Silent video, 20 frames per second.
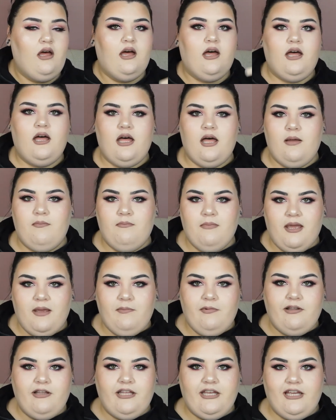uh,
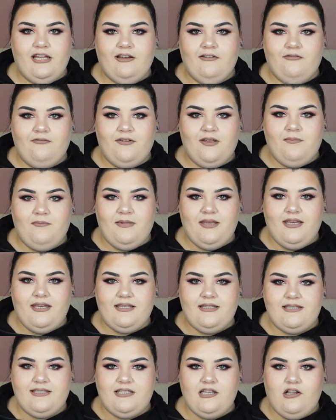Maybelline Fit Me
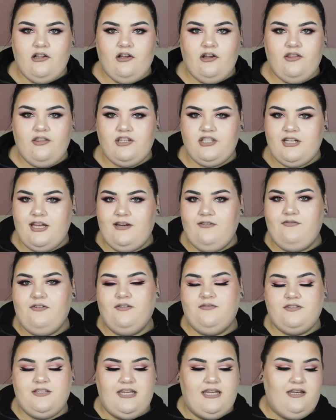Concealer in the shade
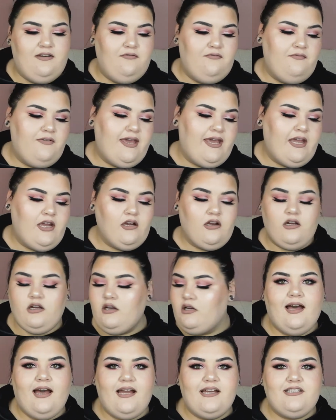15
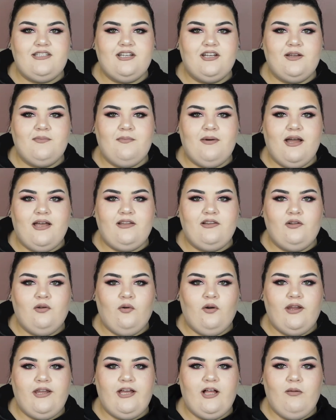Fair. I took my
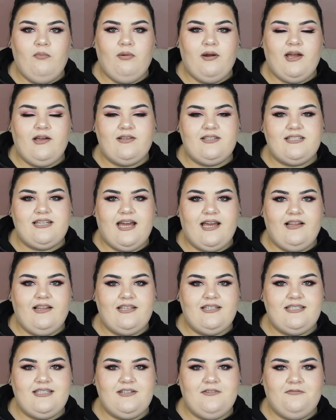L'Oreal Brow
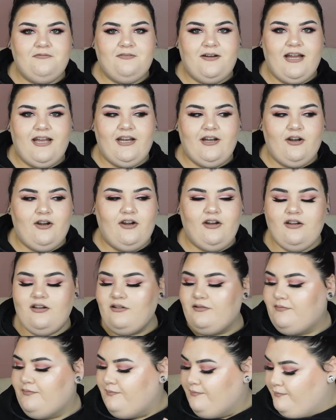Stylist Definer.
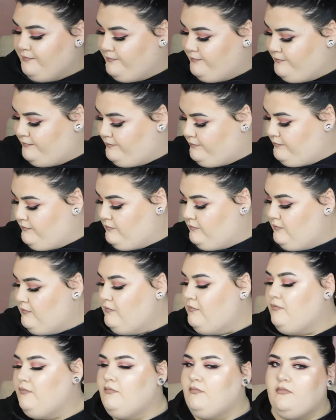
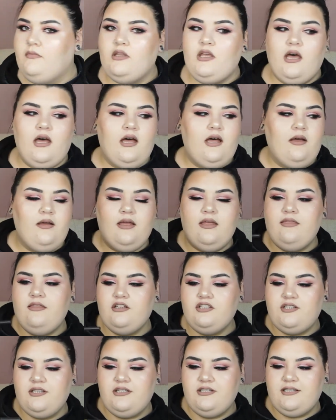Uh, and
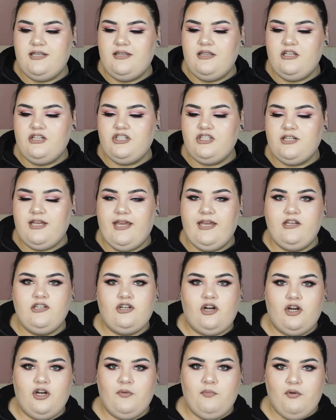this is in the shade
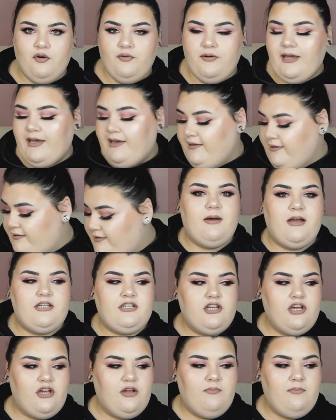Dark Brunette. I
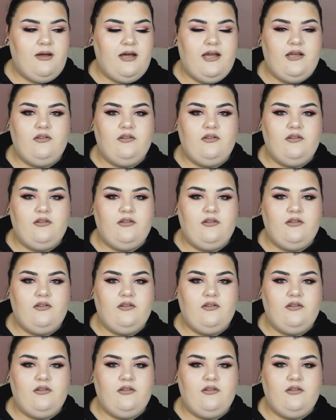took my